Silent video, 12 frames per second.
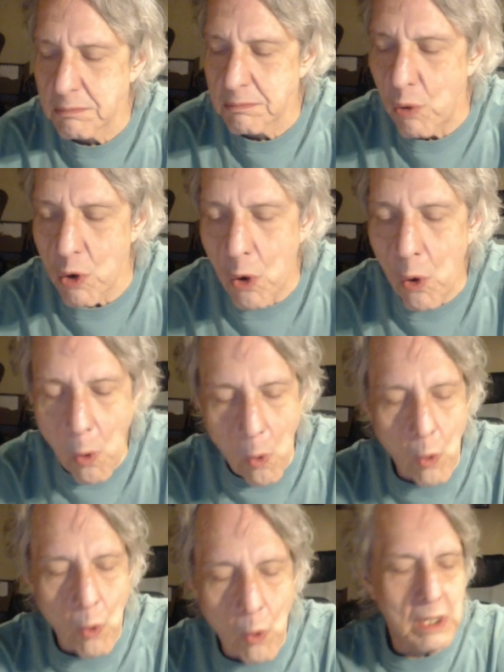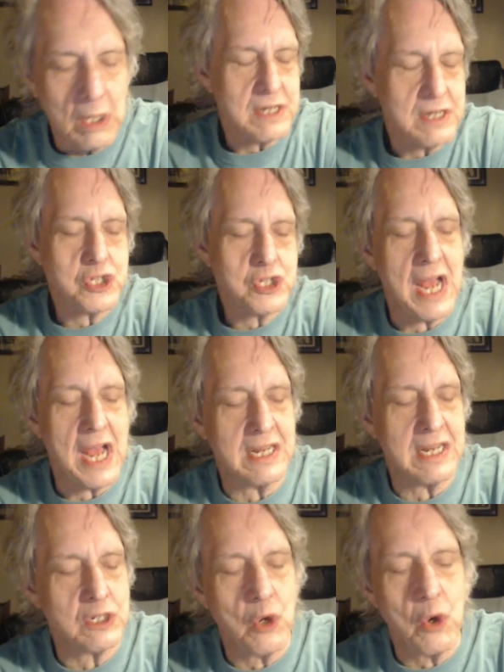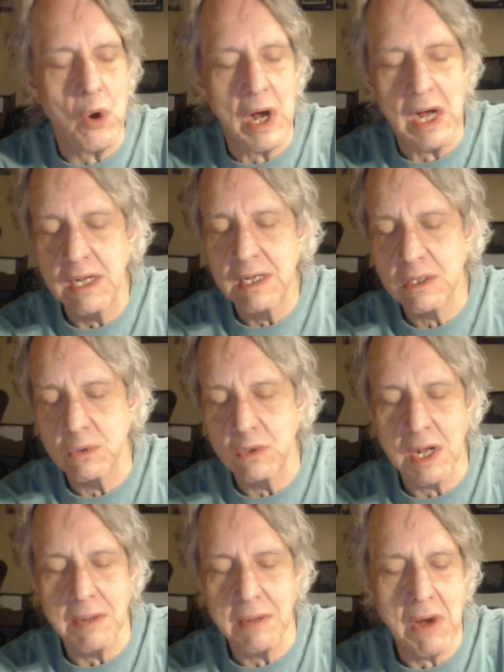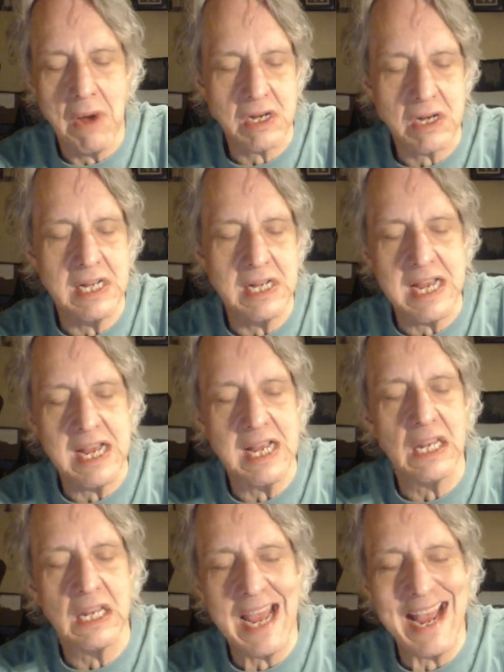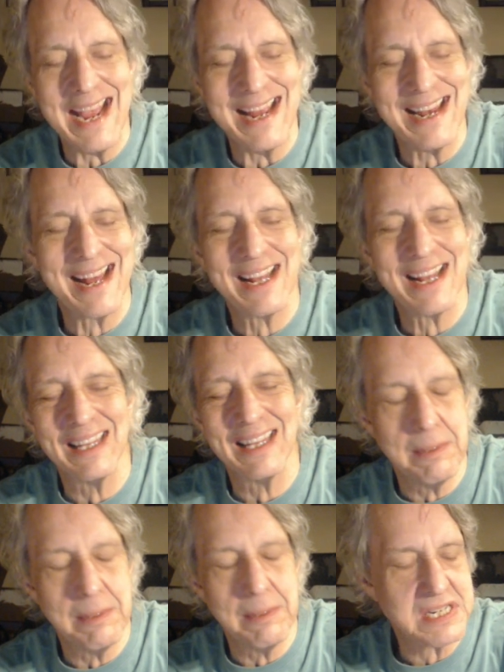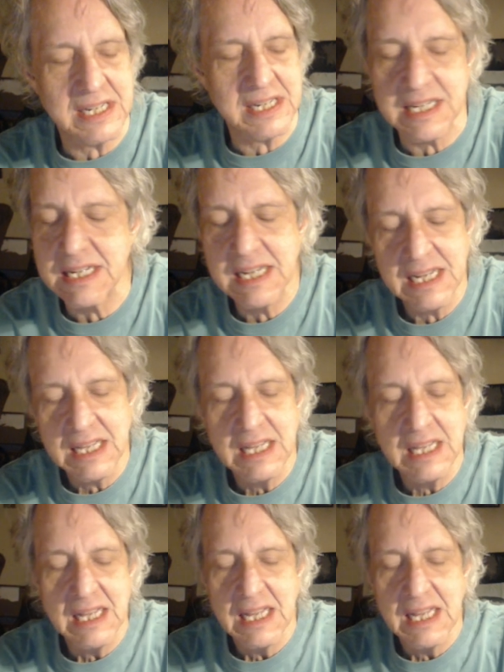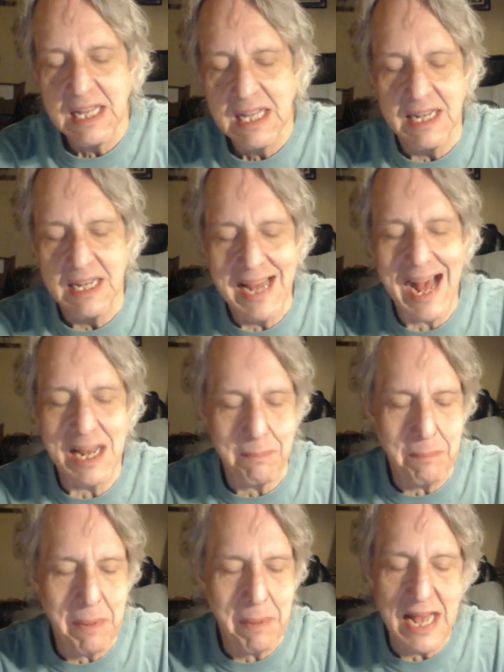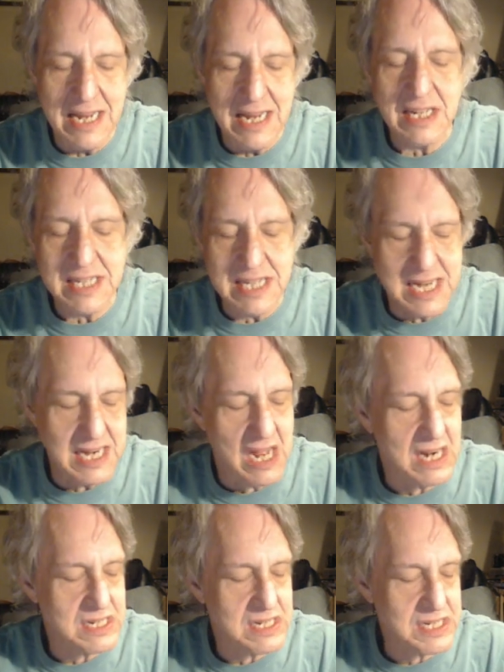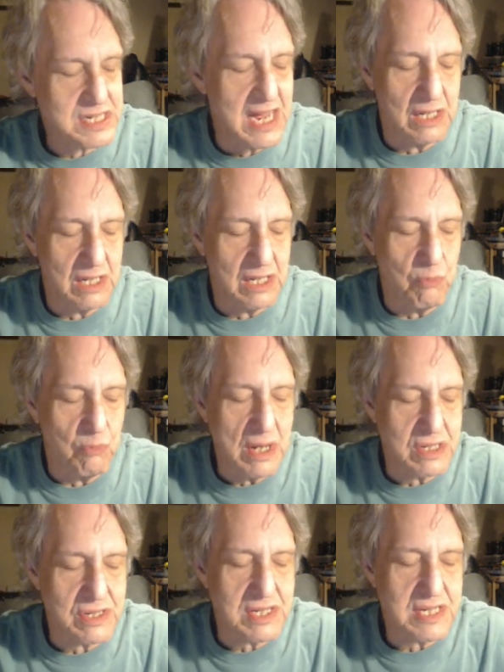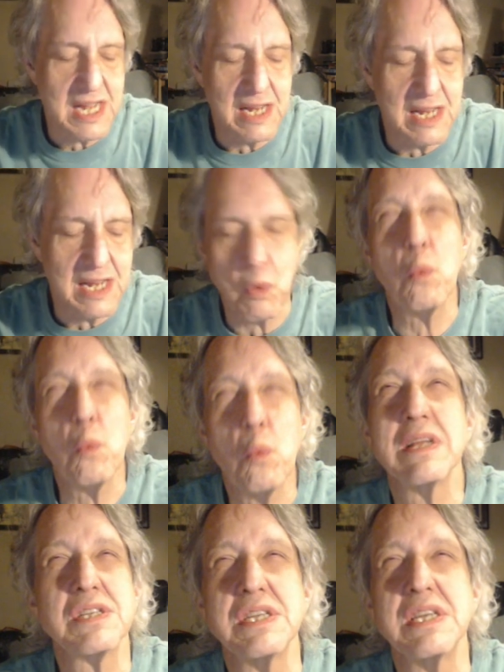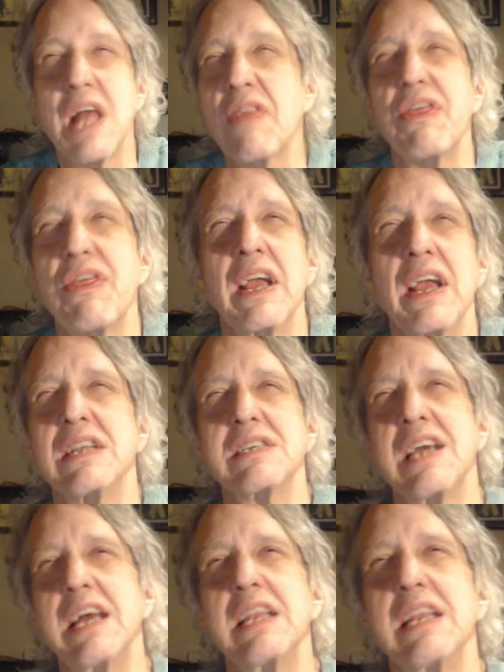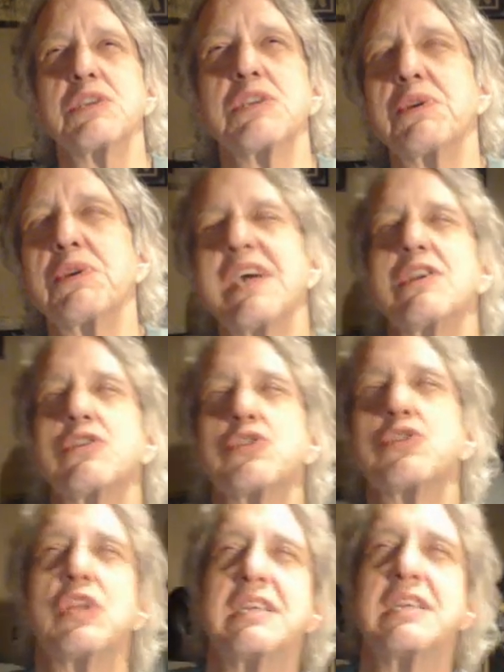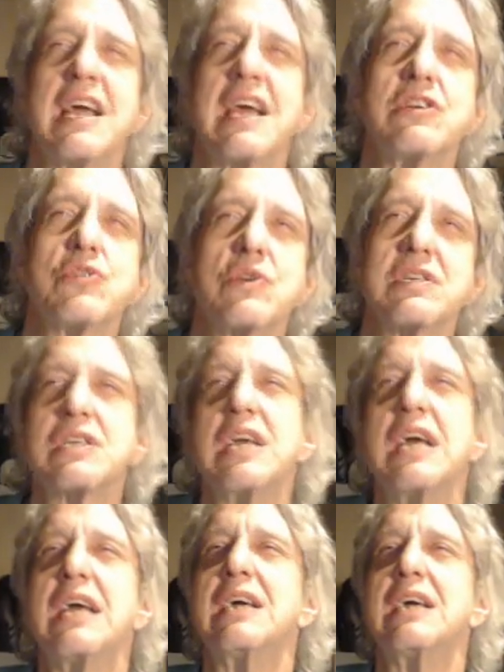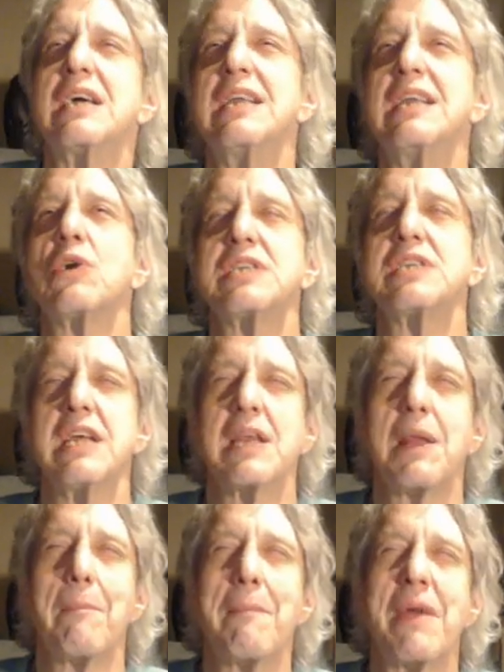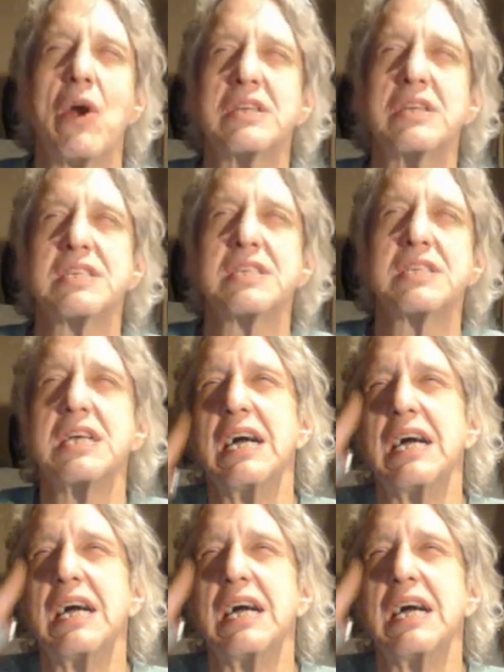por Ole Shenandoah, una marca de Lane Limited. Not bad. Nicotine on a scale of 1 to 10, where 1 is nothing and 10 is potentially dangerous. Nicotine merits